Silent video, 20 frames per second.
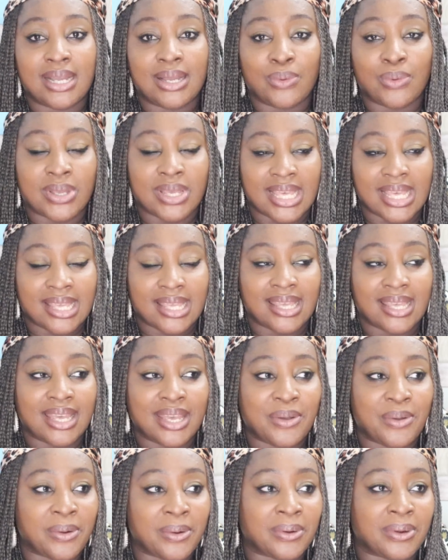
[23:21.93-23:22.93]

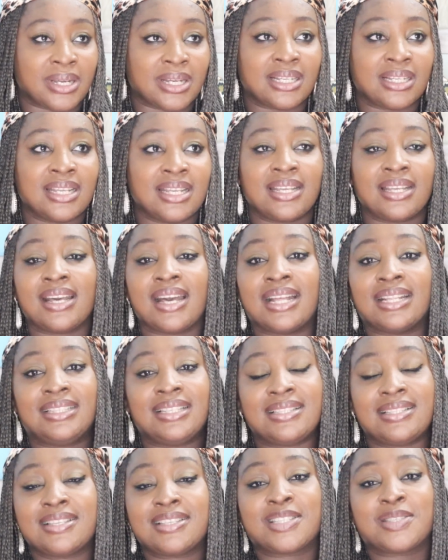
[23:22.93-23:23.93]
Okeke, or
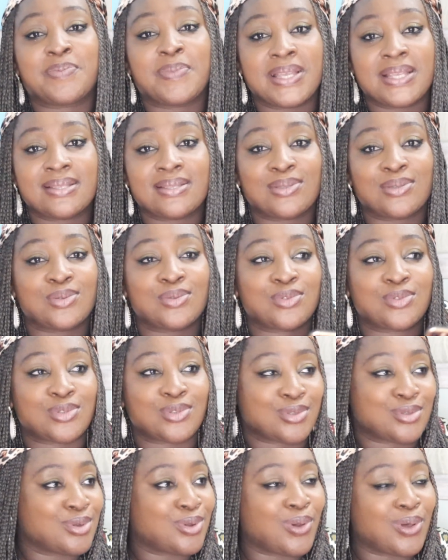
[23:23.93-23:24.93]
Adeze Space
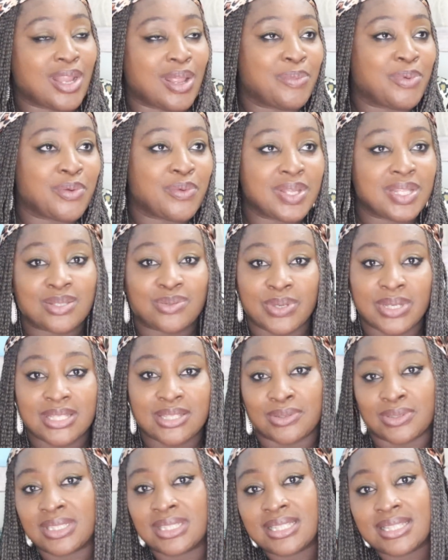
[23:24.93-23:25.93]
to collaborate
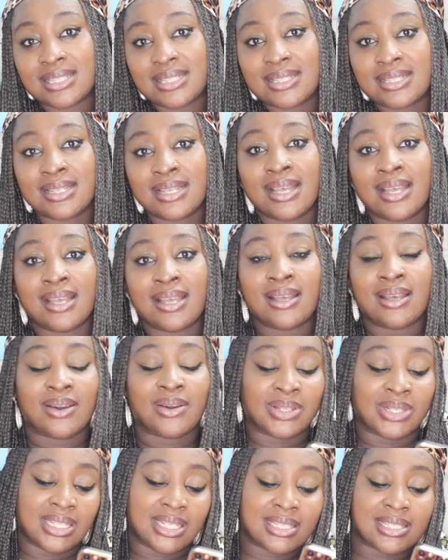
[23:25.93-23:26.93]
with on this
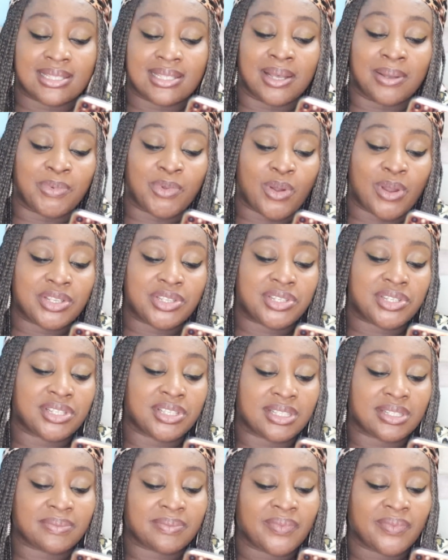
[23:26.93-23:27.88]
question.